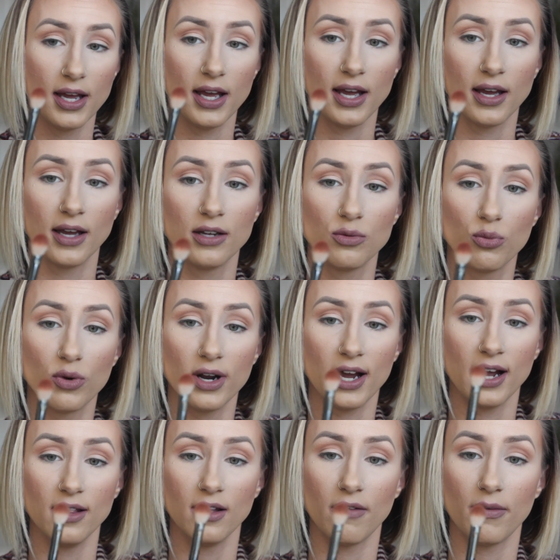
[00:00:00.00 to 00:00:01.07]
And what
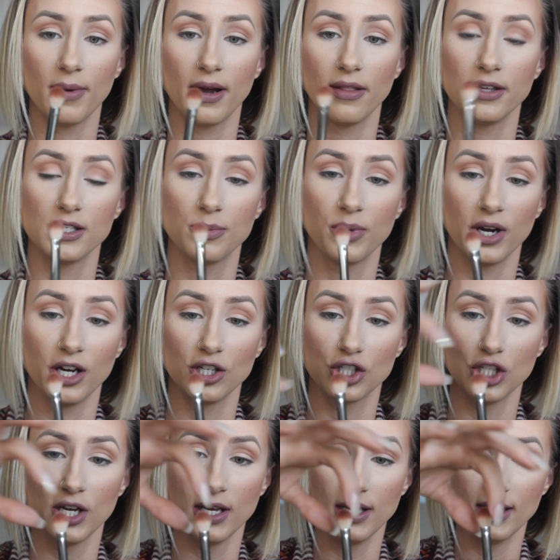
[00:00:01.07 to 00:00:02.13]
I love about this brush
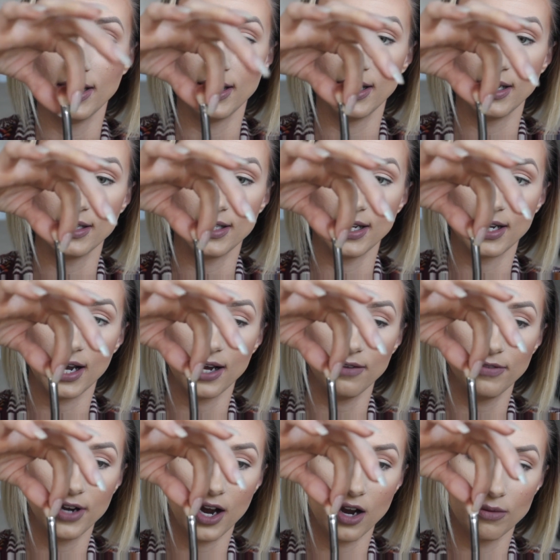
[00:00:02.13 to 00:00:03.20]
is it kind
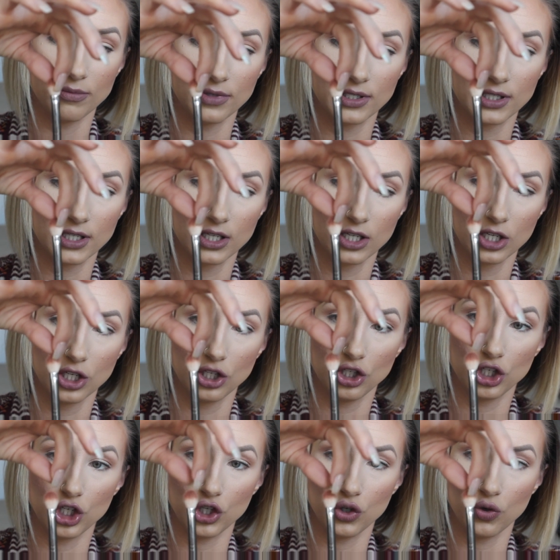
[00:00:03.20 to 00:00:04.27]
of comes
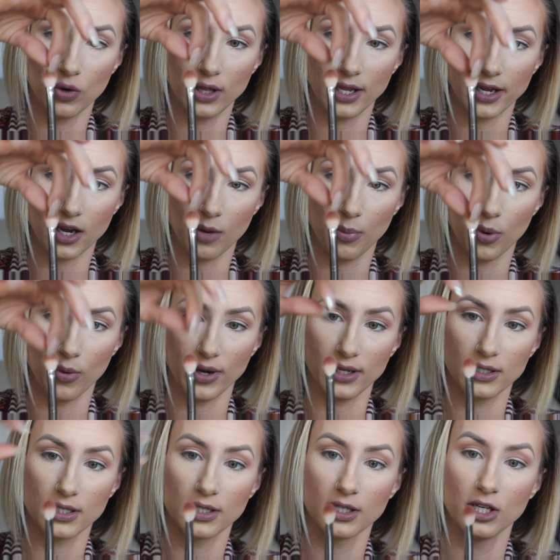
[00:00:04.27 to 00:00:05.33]
to like a
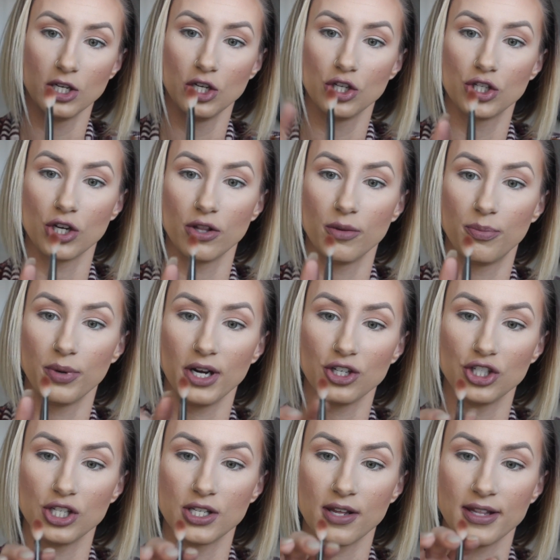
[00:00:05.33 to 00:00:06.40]
point. So the
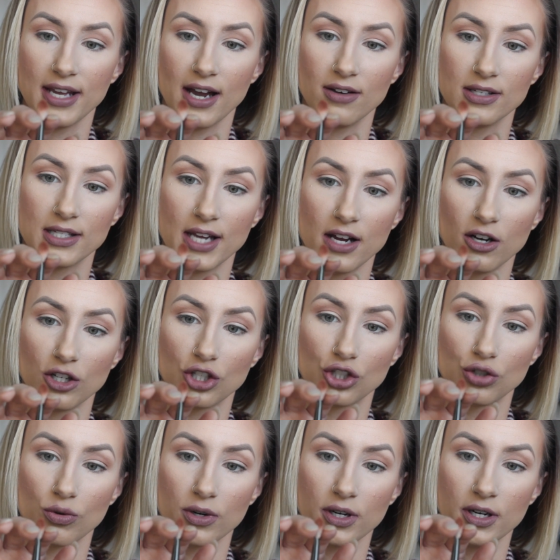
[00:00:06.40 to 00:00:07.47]
brushes on the outside are
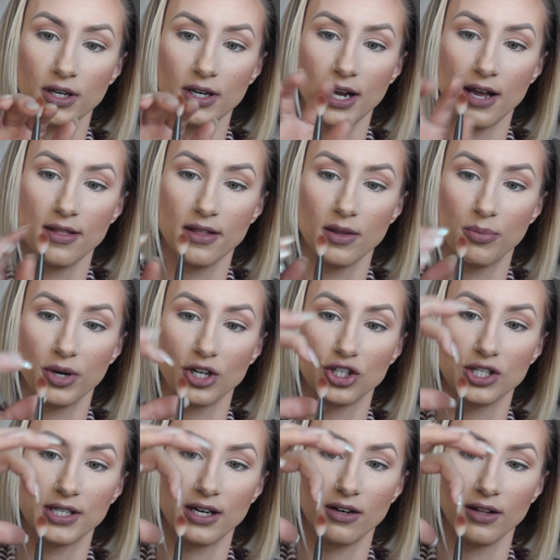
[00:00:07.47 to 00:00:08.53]
shorter, and then the
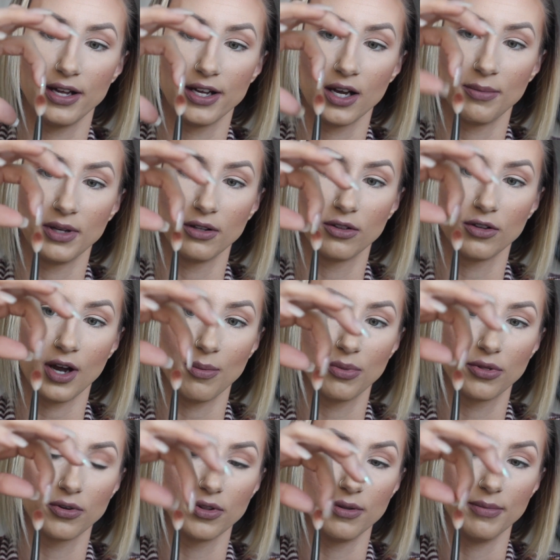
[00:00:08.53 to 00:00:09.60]
brushes that are like coming
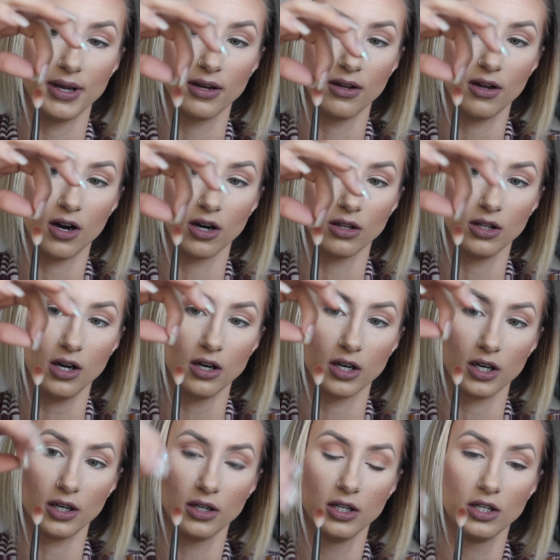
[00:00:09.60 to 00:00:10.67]
up through the middle are
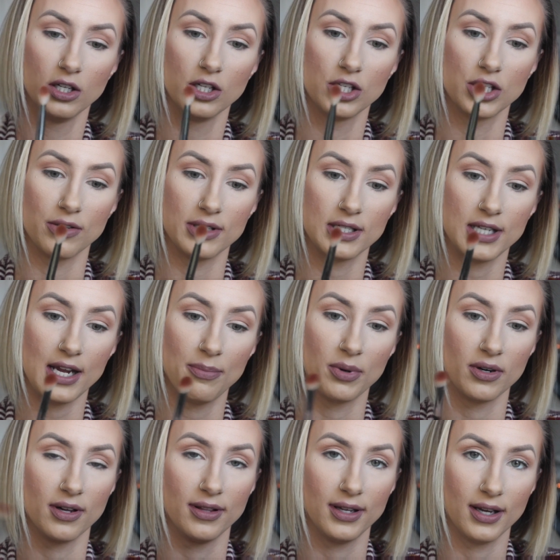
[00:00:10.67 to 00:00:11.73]
longer. So it's
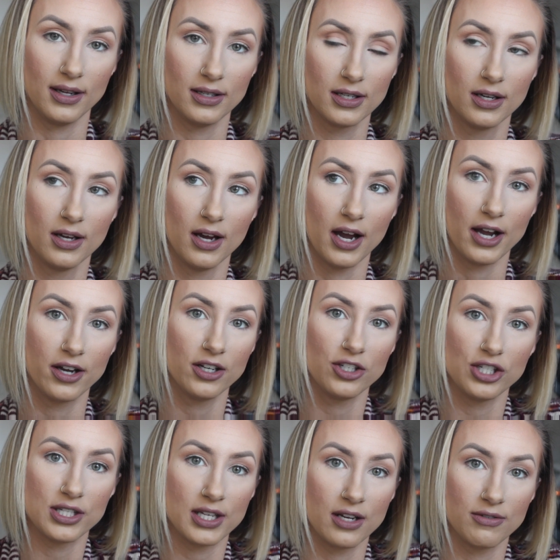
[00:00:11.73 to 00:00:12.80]
tapered on the end. I could have
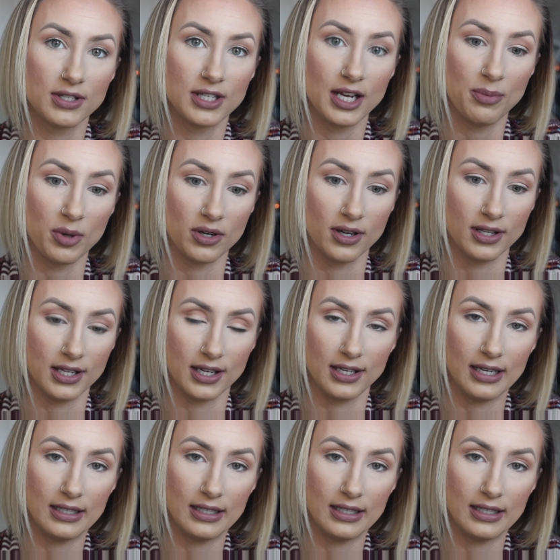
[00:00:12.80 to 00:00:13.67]
just said it was tapered on the end.